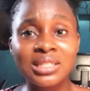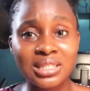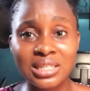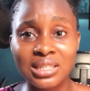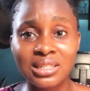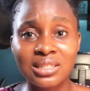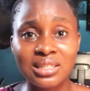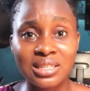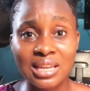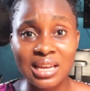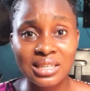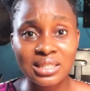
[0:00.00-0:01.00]
it.
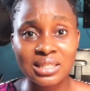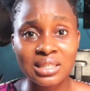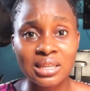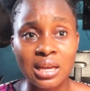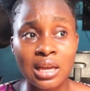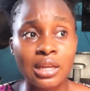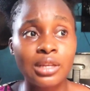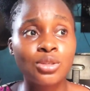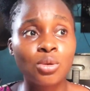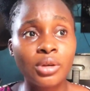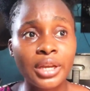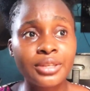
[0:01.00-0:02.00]
Yes, it's
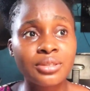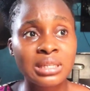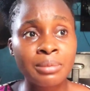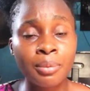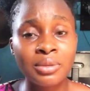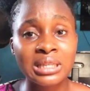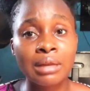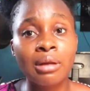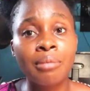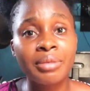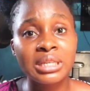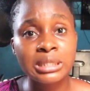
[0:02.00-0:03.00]
okay to see people's life
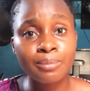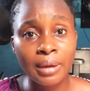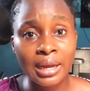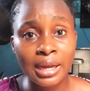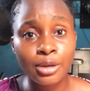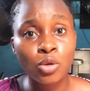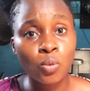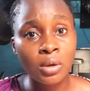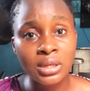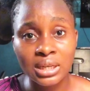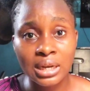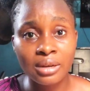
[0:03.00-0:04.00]
and be inspired. You
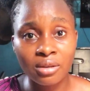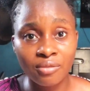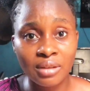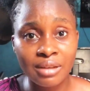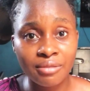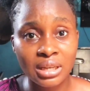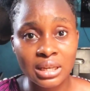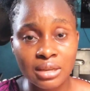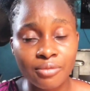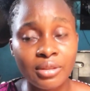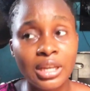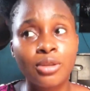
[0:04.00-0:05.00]
want the kind of life they
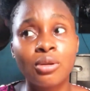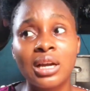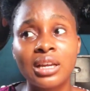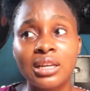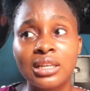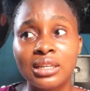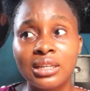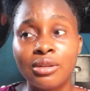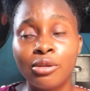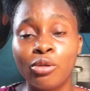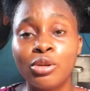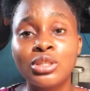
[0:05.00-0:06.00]
live. Now
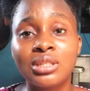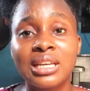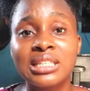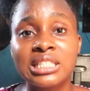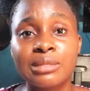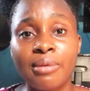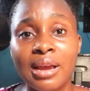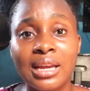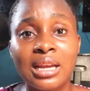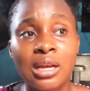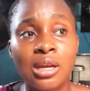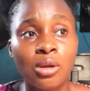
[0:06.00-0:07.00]
you're going to get
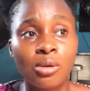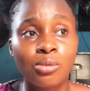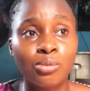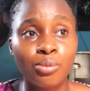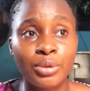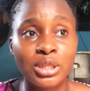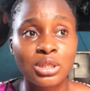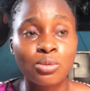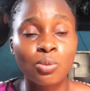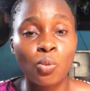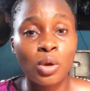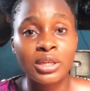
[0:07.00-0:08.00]
inspired
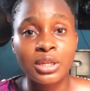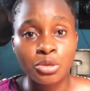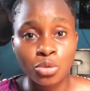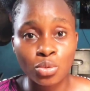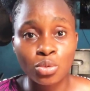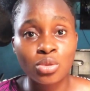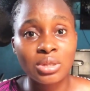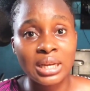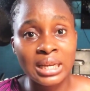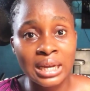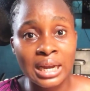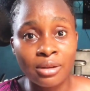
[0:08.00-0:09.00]
with what they do to
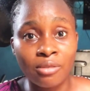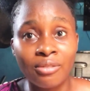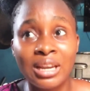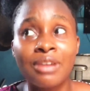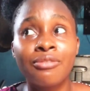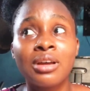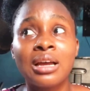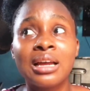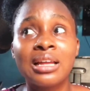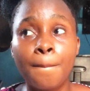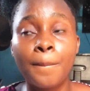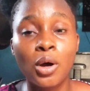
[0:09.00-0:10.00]
get that kind of life.
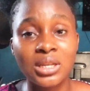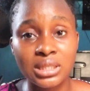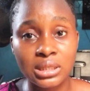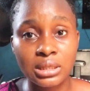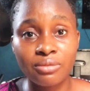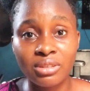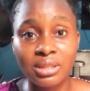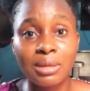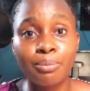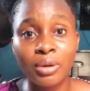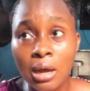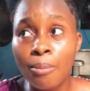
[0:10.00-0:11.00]
Positively, the
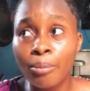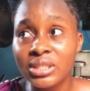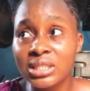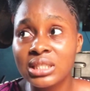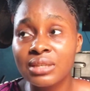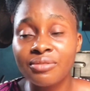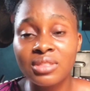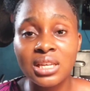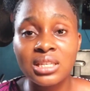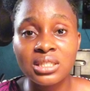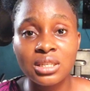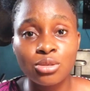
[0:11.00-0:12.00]
positive
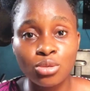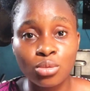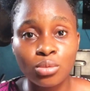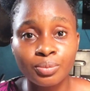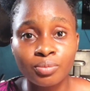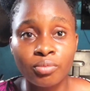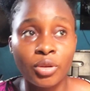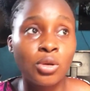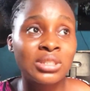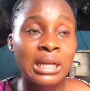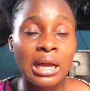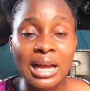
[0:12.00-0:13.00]
things they do,
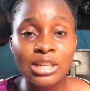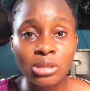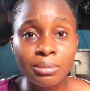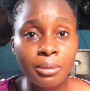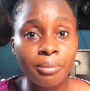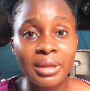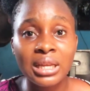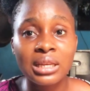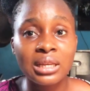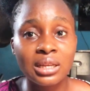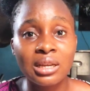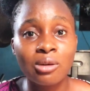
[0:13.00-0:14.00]
because there are actually people making
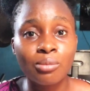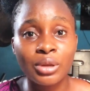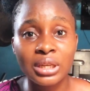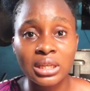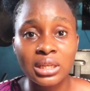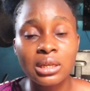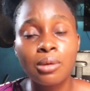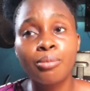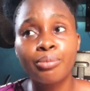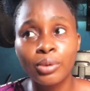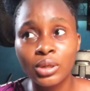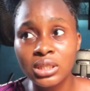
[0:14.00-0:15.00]
legal money.
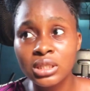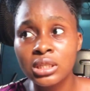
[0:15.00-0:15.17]
But